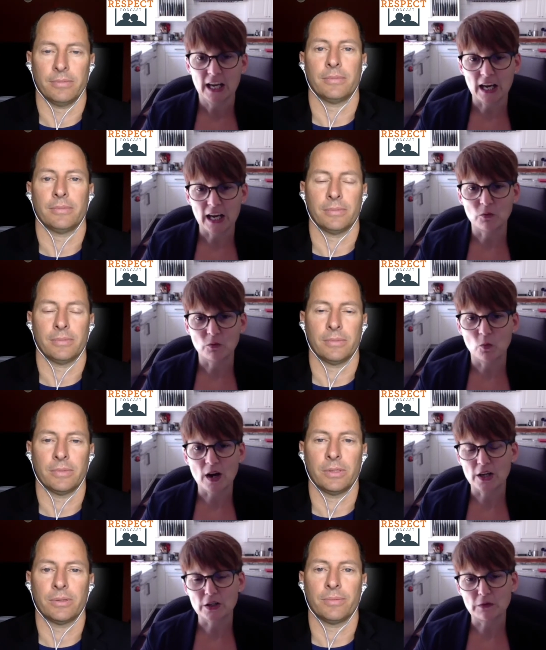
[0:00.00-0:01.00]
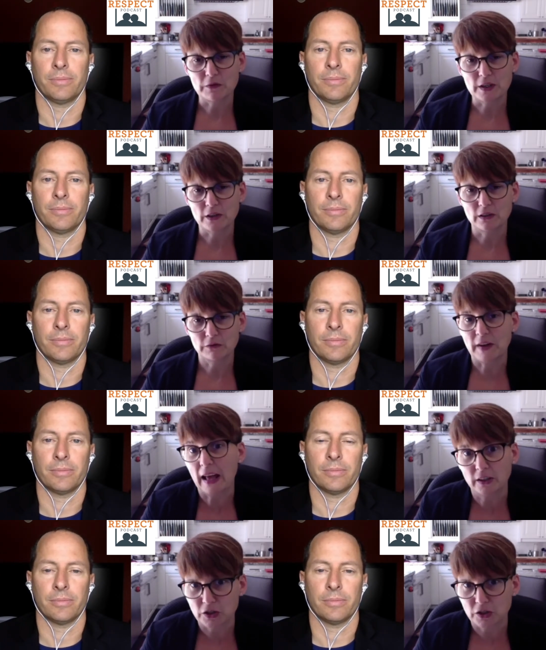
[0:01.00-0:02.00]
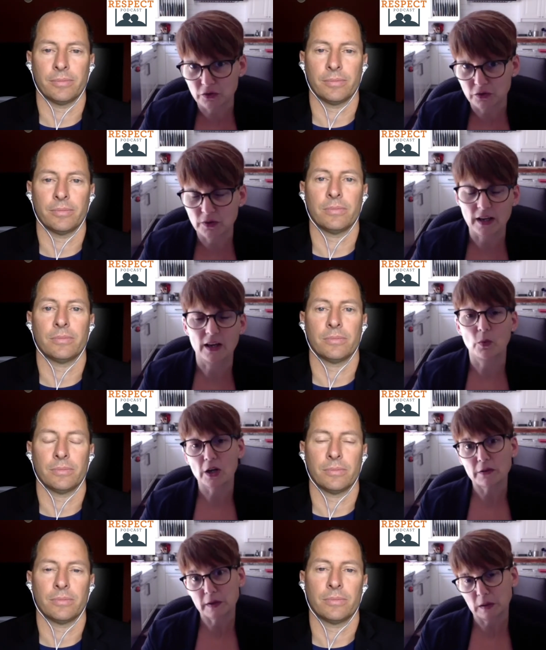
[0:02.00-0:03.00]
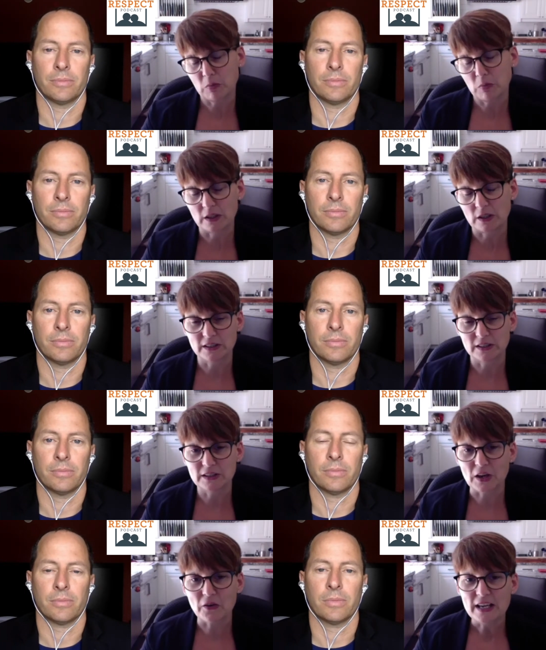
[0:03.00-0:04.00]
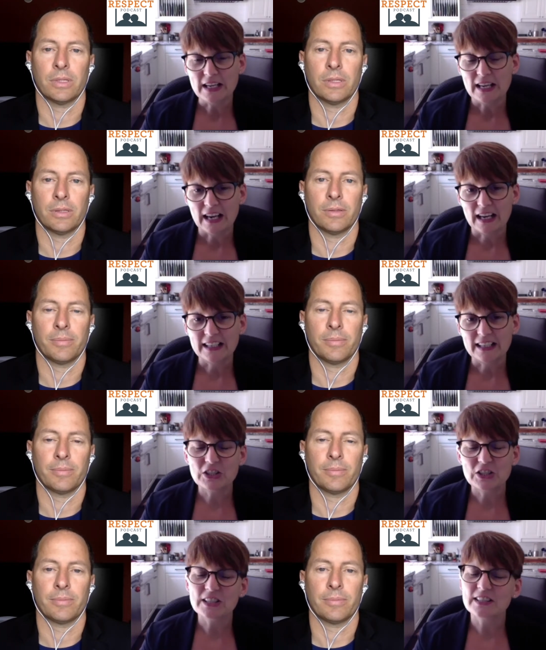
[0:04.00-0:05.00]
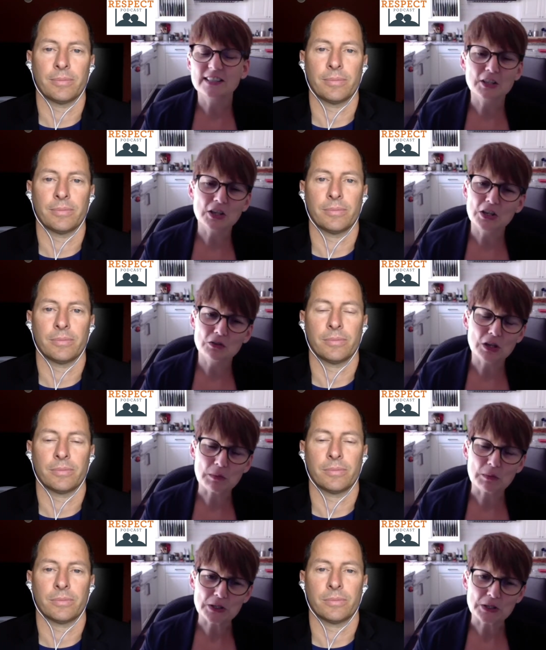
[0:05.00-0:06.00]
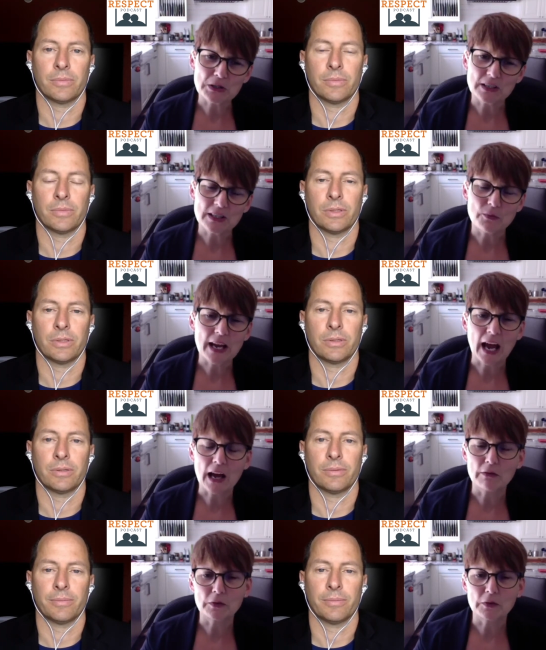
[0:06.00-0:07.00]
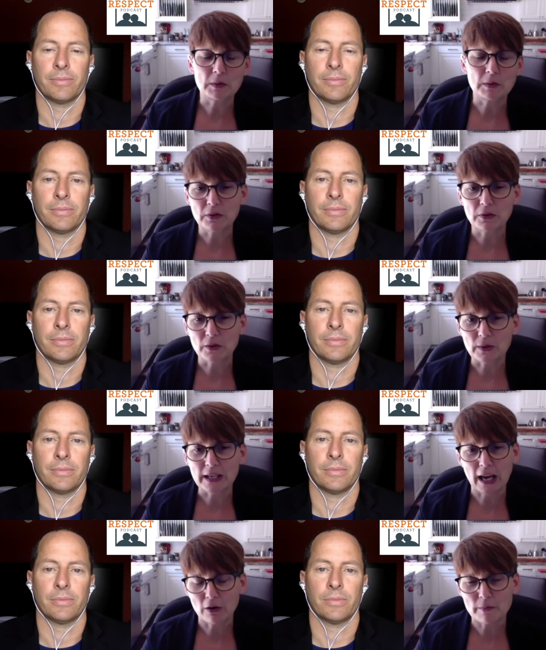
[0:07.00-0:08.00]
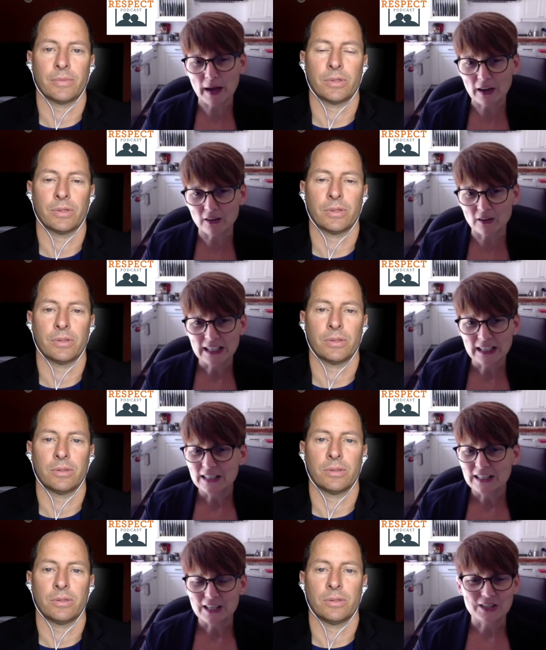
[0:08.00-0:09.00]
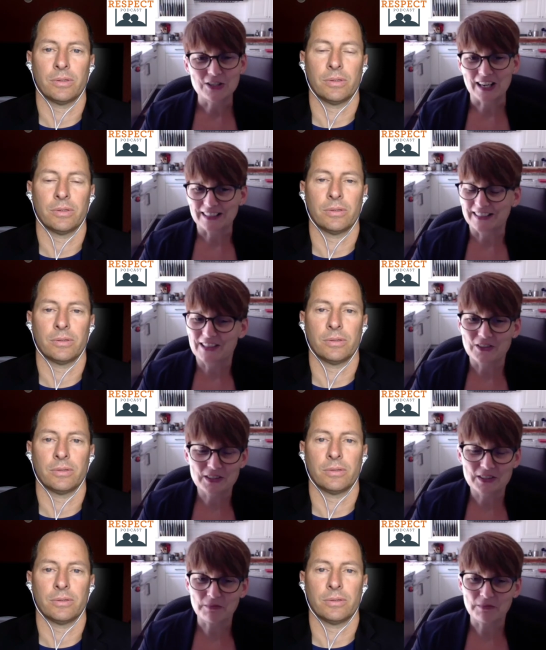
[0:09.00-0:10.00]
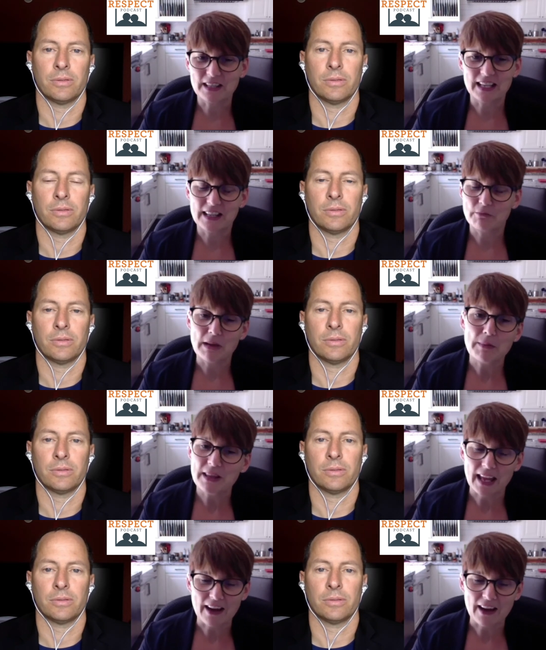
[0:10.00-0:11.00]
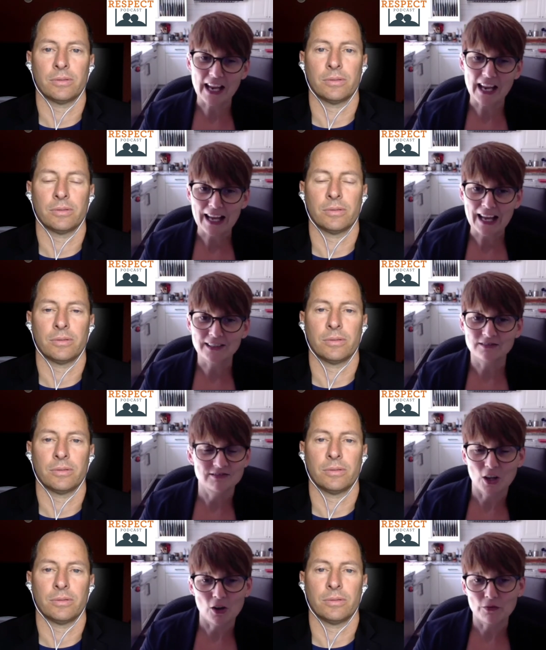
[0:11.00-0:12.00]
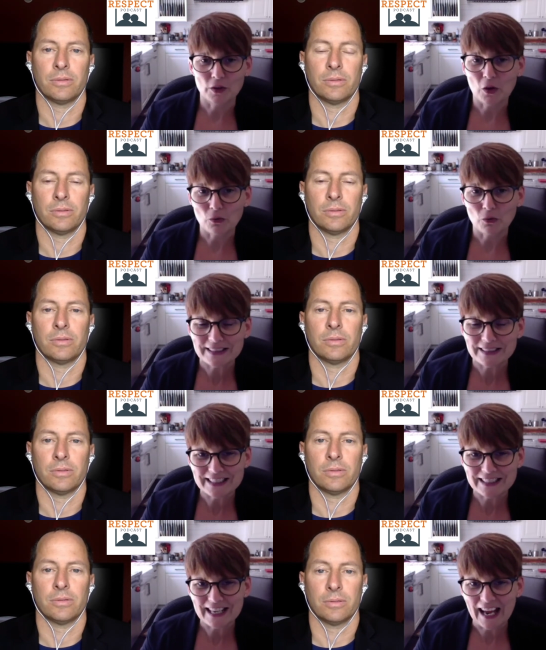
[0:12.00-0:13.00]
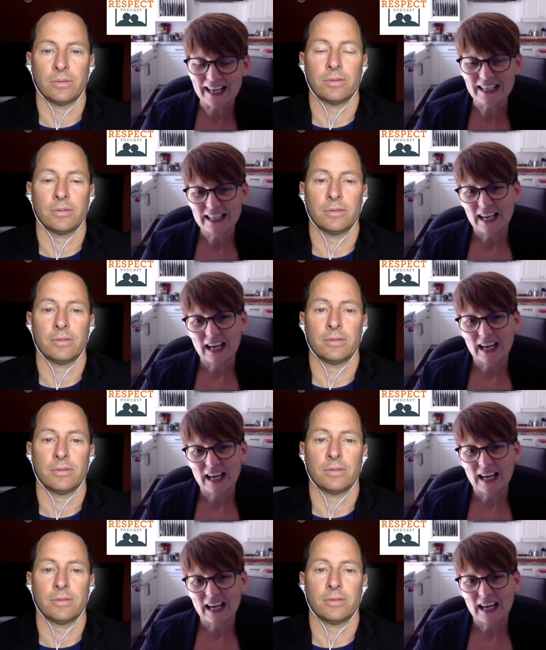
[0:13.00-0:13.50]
Speaker 1: um, where you feel valued, uh, where you feel important. So uh, it's just such a huge opportunity we have for the people that we care about to just do something that maybe they haven't had for the whole rest of the day.